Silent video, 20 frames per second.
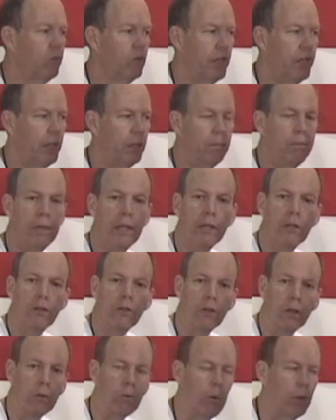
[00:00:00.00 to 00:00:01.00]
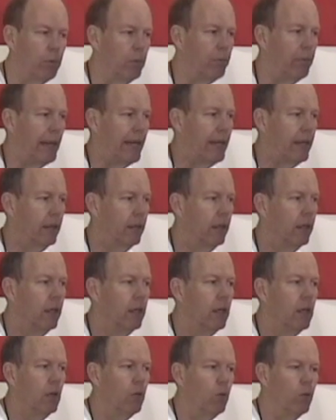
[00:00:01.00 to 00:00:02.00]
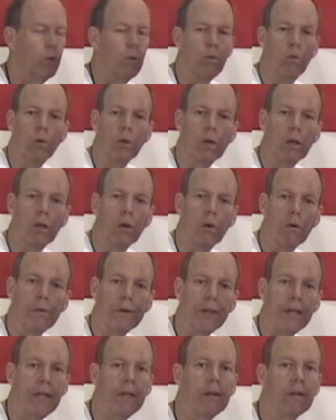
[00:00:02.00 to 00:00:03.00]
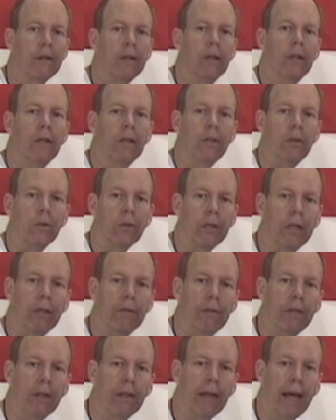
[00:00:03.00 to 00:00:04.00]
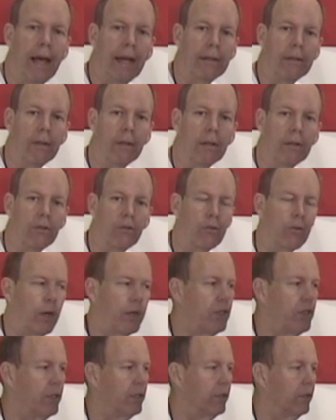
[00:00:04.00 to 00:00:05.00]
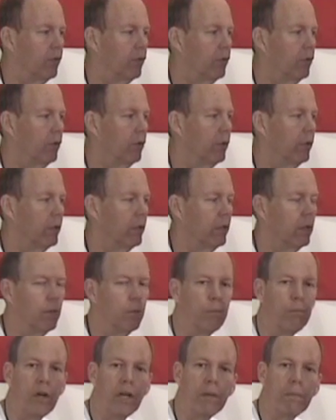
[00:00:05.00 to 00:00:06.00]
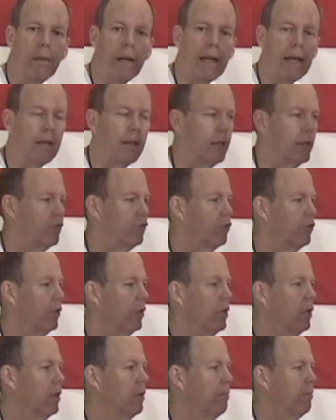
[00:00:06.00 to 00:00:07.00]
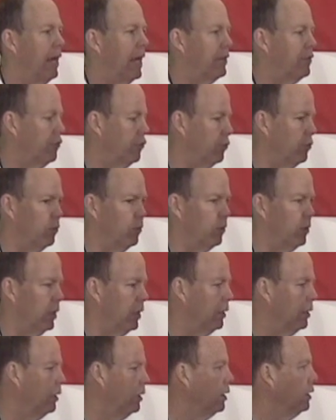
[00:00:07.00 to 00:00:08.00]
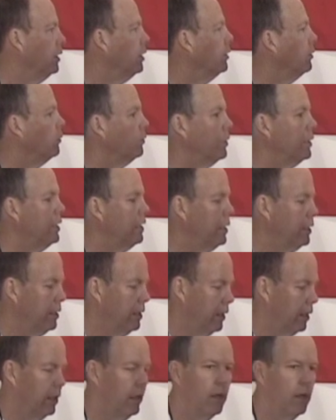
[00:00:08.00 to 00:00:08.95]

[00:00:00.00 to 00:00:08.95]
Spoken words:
In a pinch, a rubber band will work over here to give you that stretchiness to the brake band that you need.